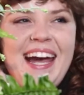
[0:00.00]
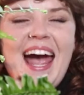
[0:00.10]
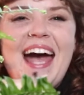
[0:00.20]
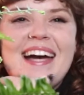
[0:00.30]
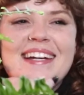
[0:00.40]

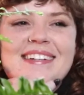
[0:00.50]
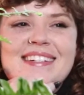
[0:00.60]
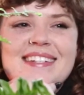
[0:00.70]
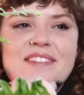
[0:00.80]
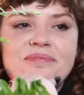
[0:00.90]

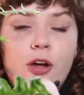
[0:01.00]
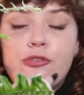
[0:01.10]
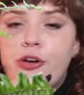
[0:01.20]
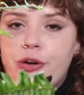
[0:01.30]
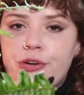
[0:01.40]
and
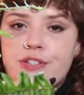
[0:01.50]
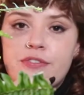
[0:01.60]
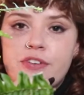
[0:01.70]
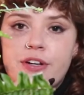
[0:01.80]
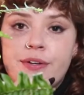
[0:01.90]
photos
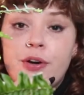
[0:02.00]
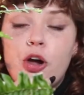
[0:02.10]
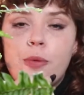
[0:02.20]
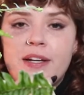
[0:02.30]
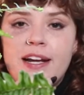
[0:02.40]
of an
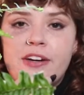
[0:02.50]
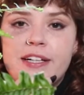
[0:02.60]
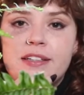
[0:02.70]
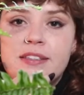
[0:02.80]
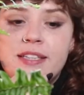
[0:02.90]
urban
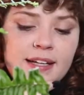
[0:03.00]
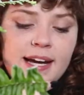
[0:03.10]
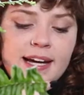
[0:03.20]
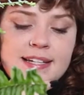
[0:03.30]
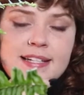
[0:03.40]
area.
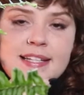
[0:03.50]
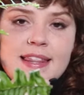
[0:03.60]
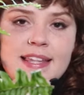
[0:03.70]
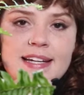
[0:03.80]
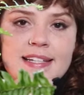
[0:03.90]

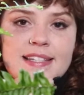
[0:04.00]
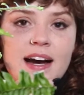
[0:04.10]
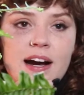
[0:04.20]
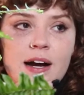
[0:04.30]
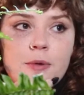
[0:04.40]
And these
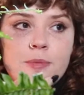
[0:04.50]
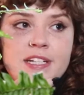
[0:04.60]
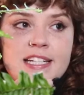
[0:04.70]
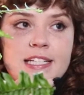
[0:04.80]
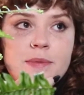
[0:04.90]
are
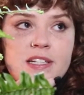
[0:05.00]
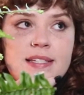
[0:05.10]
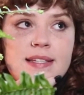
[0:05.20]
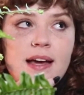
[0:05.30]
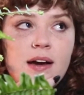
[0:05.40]

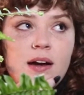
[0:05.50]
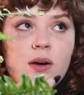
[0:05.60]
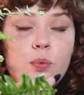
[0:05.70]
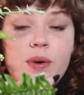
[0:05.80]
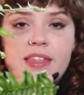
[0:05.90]
participants
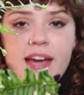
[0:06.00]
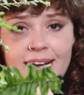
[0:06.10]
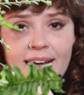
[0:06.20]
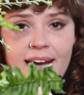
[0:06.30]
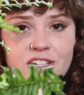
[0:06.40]
with
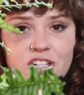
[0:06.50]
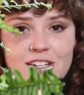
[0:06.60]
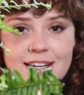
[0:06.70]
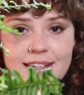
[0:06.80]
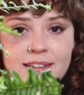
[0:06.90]

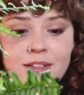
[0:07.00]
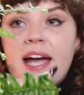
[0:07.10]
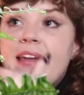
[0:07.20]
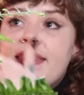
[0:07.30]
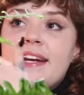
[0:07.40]

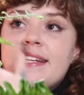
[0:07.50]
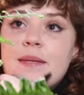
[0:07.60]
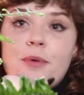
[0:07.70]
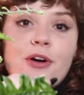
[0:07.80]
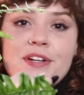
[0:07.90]
ADHD. And then I
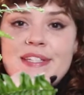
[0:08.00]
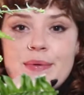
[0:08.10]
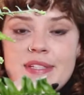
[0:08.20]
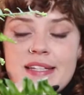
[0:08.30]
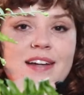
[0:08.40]
suppose there
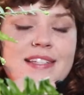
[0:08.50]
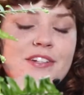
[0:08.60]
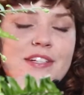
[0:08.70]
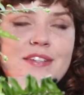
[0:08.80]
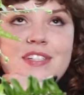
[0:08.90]
was a
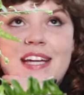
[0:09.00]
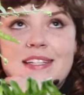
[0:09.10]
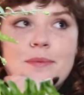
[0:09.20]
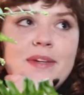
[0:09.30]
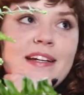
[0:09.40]
series of tests
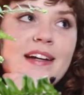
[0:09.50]
completed